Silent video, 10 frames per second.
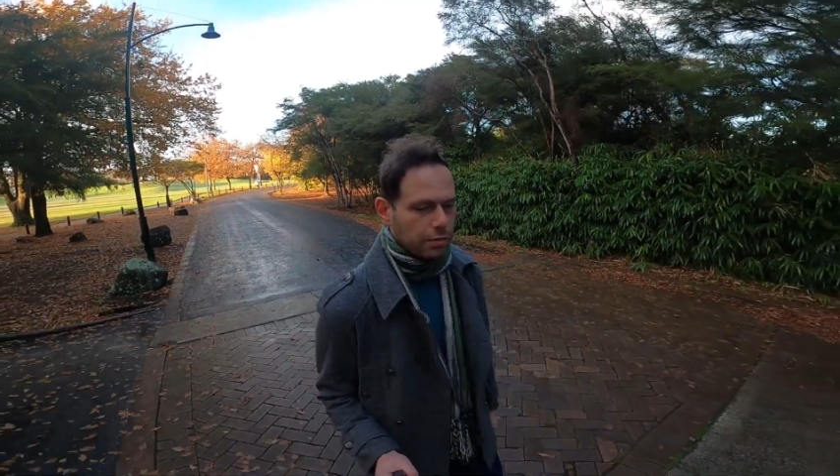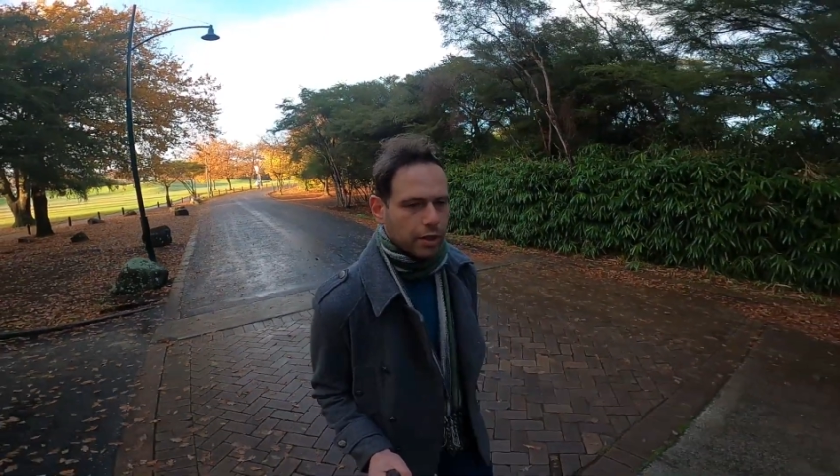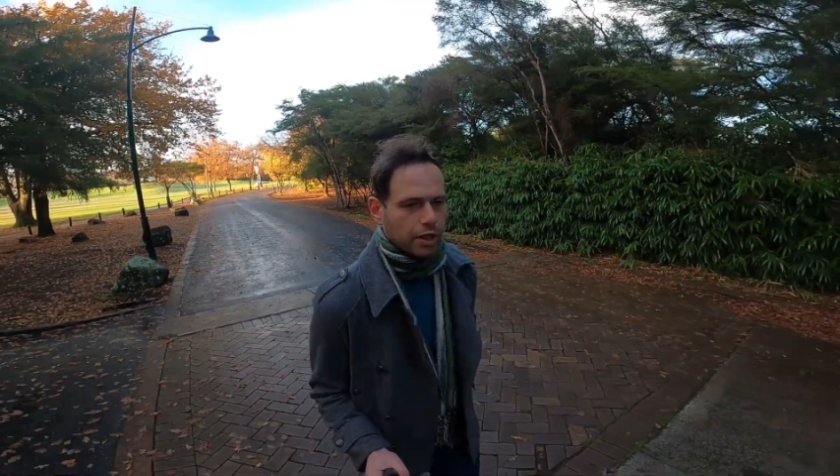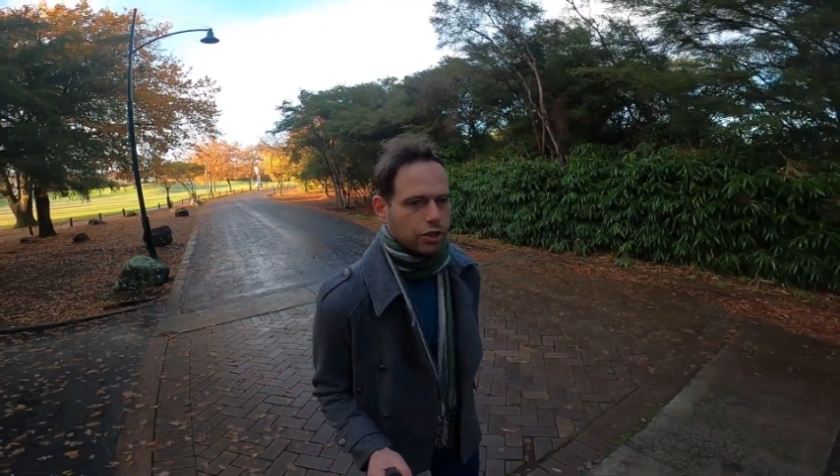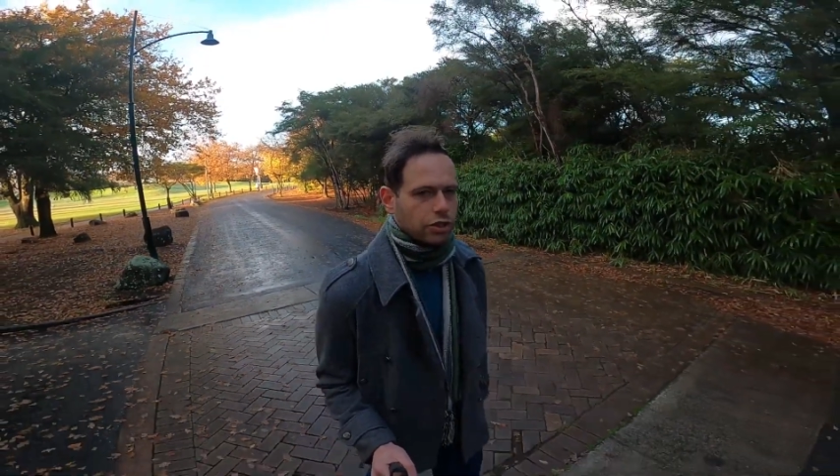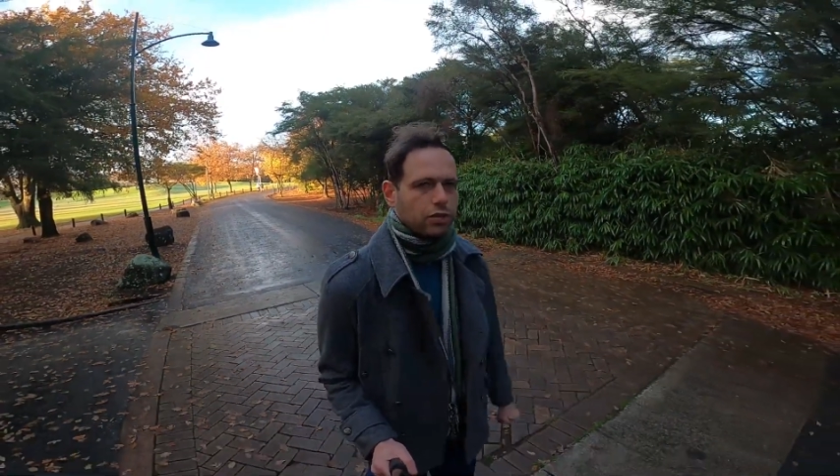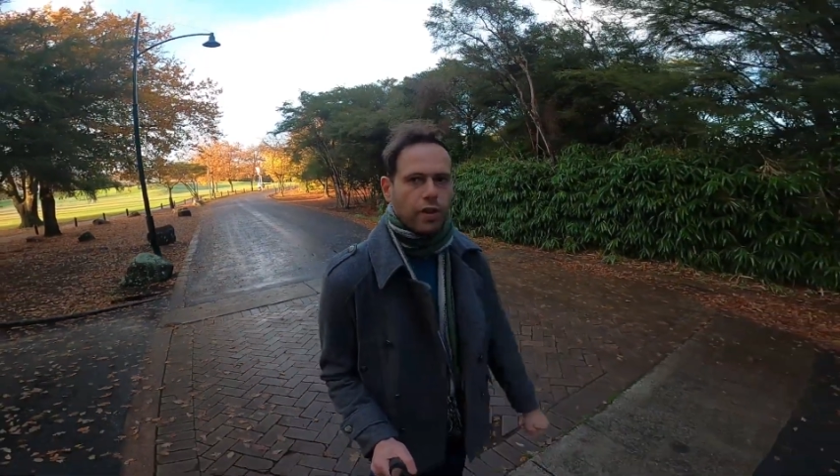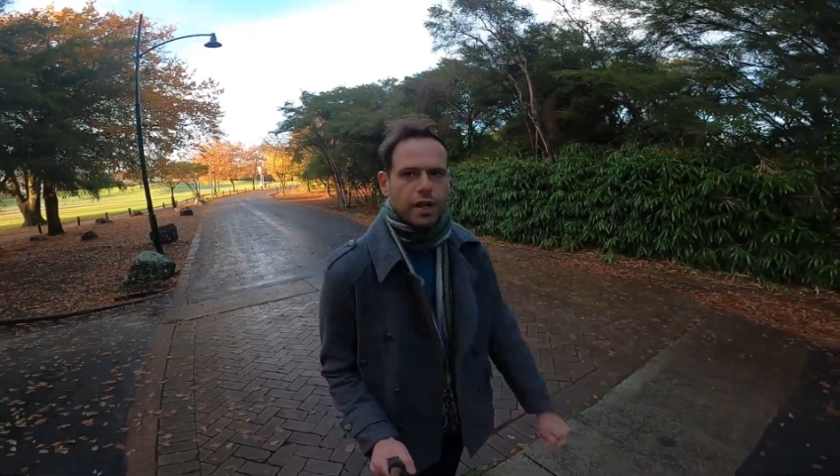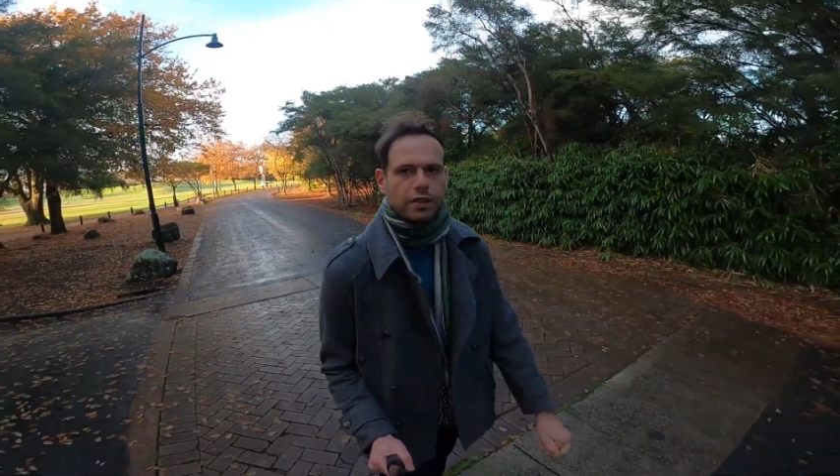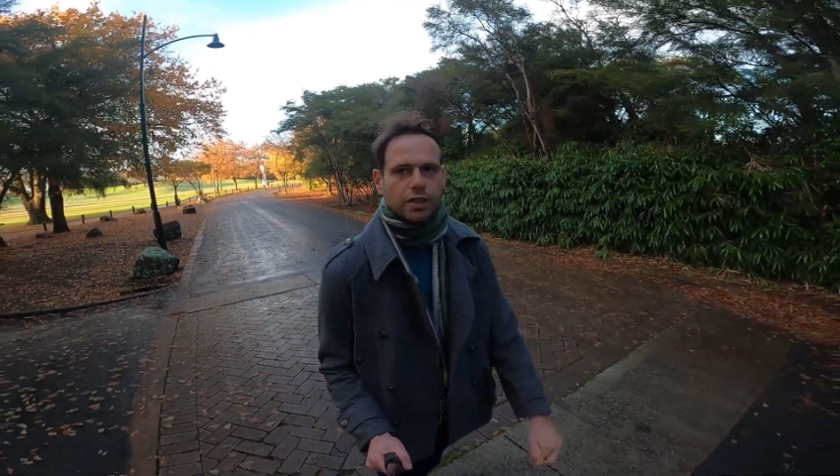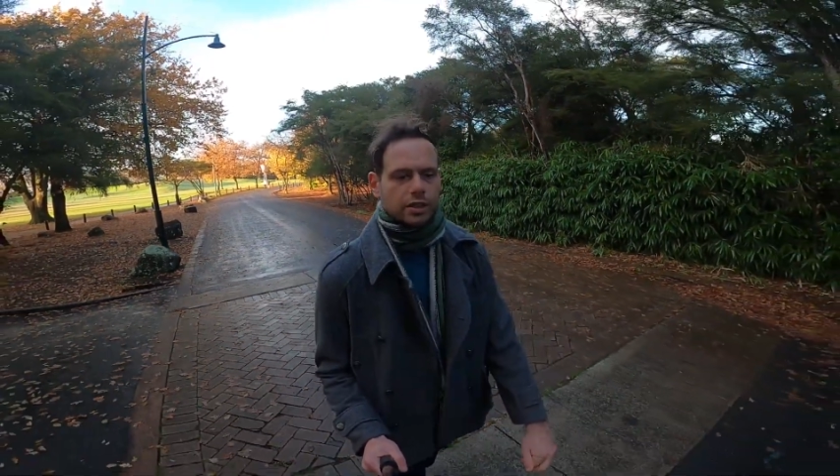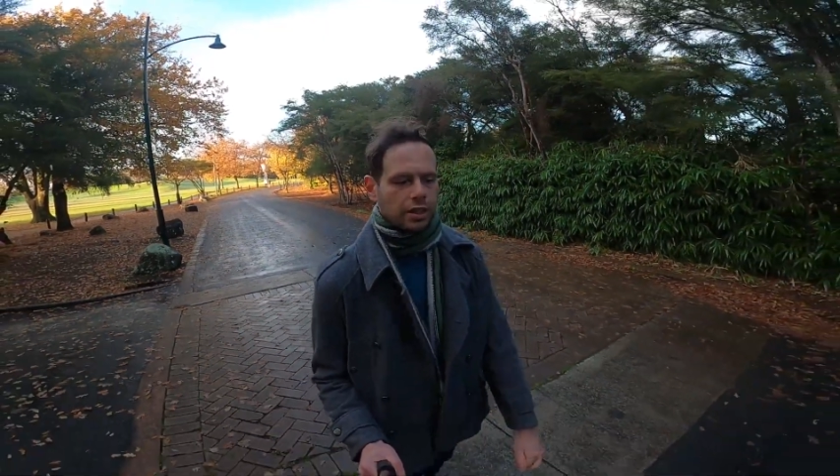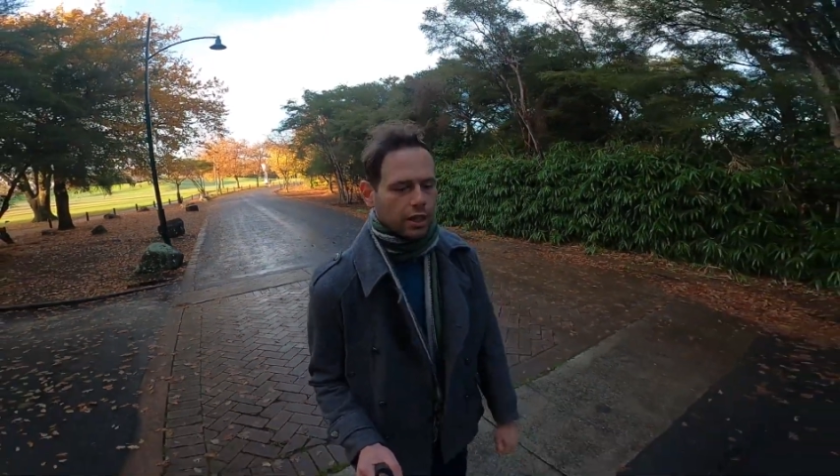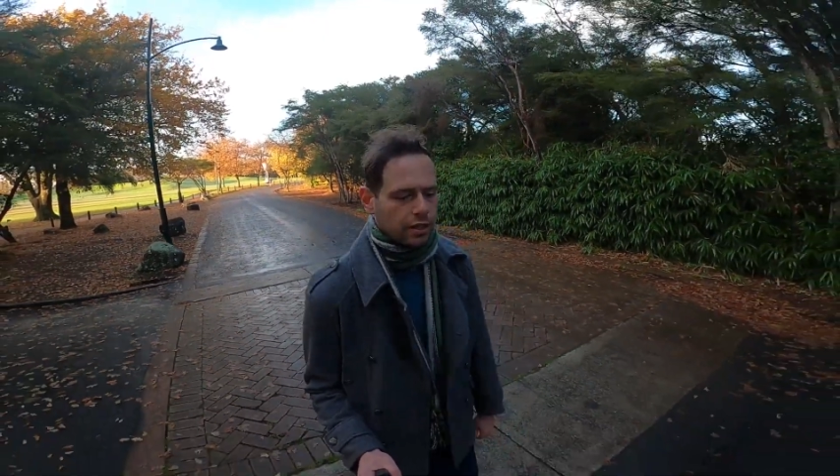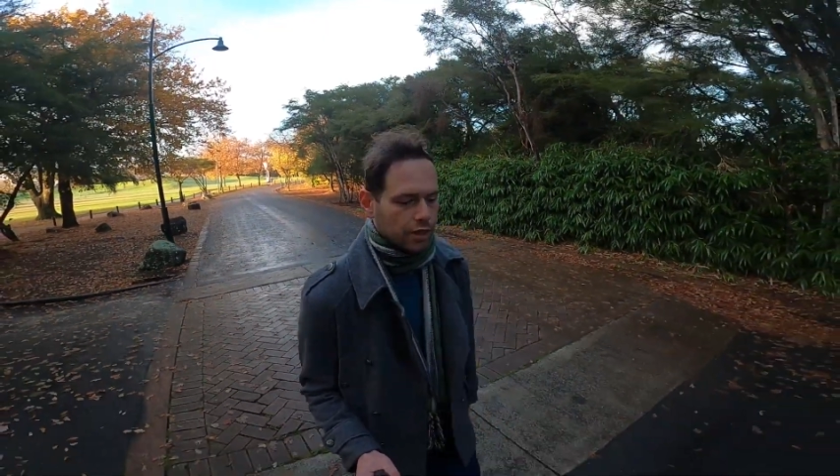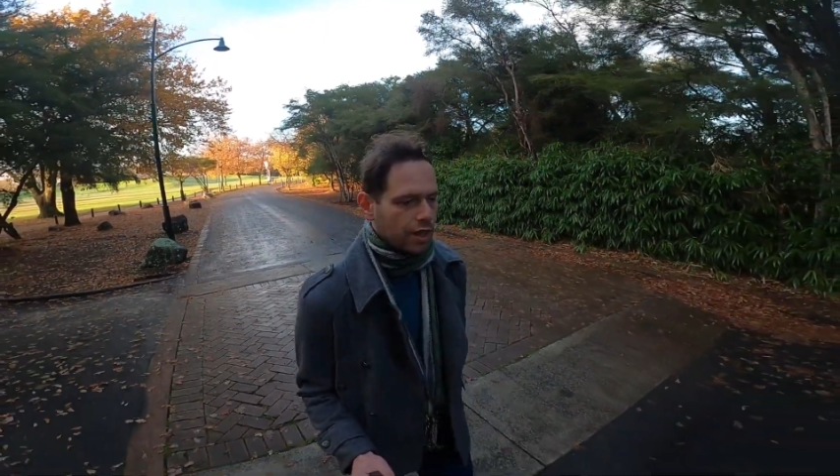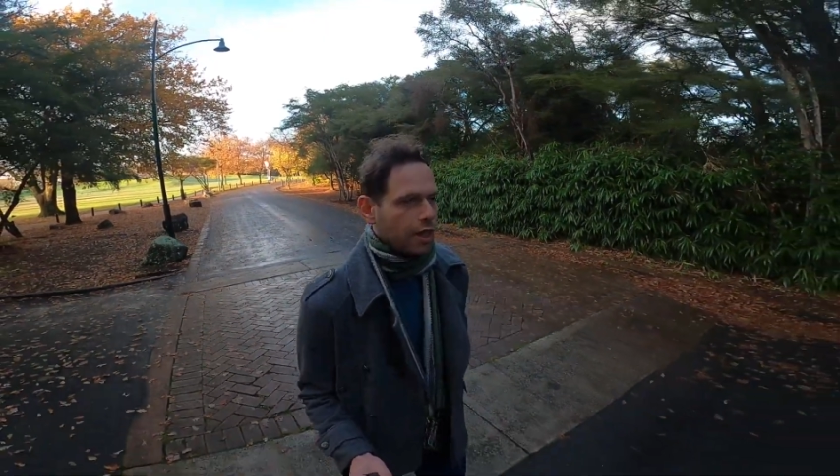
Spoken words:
and immigration advisors that